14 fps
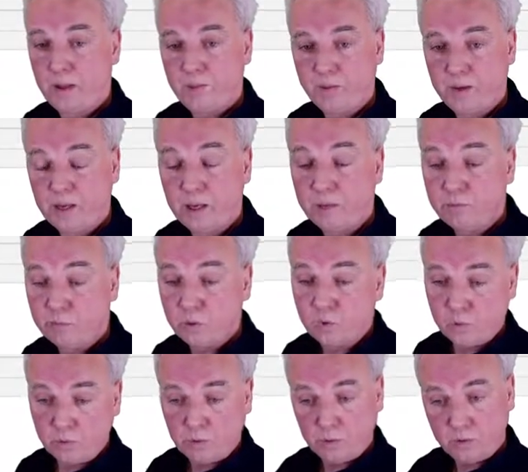and
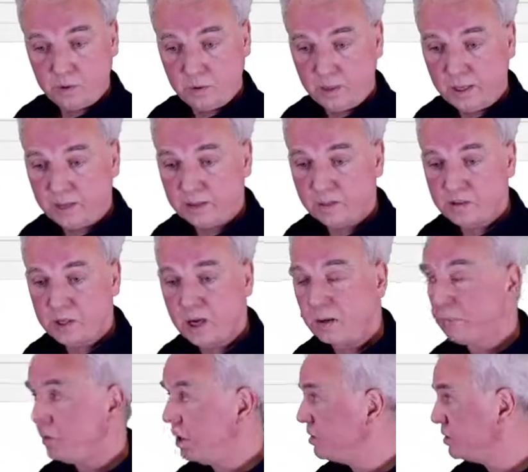Negative
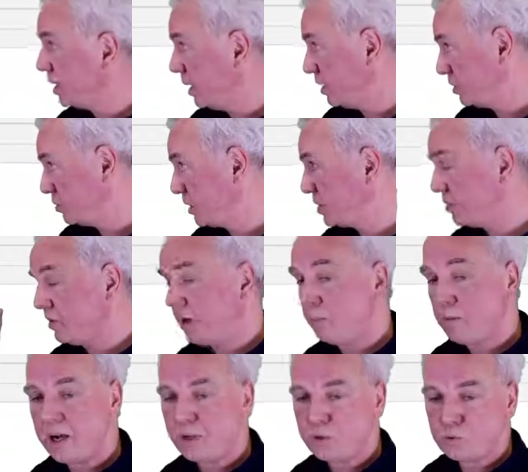sign means I specify
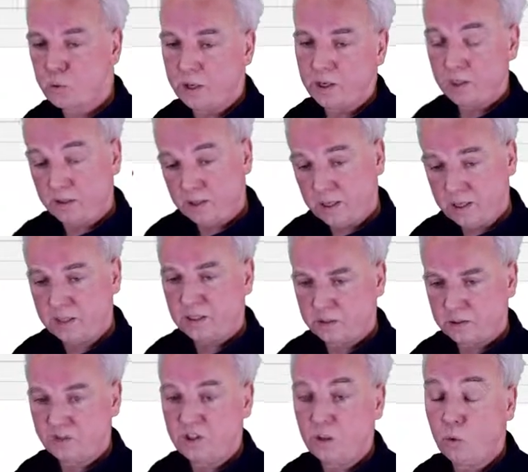minus 1, that
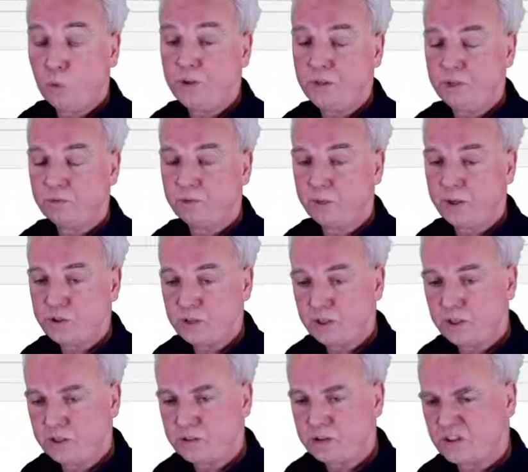is the only information,
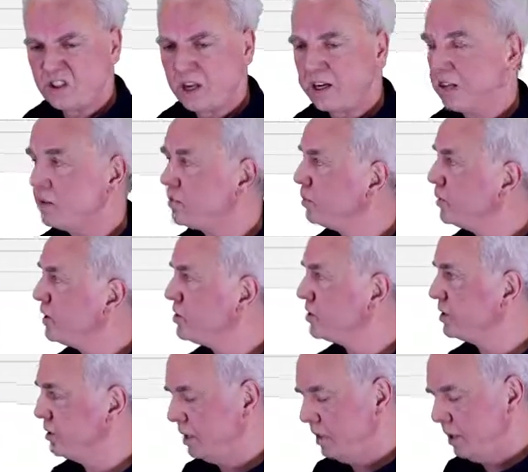that is the sign
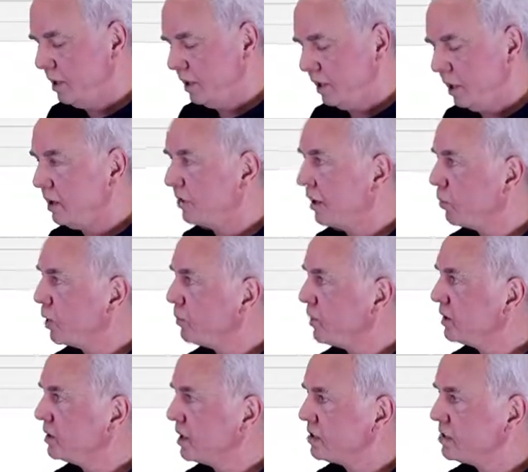information. And if I run
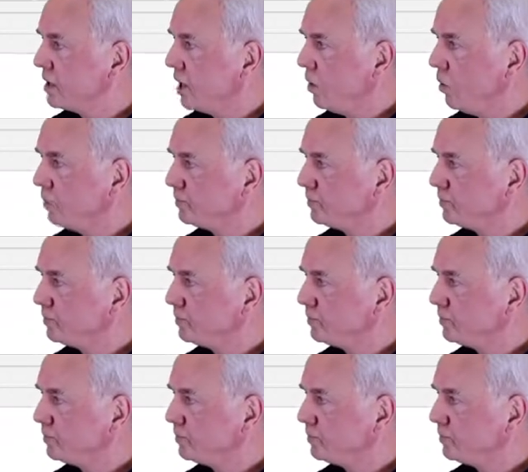my test now,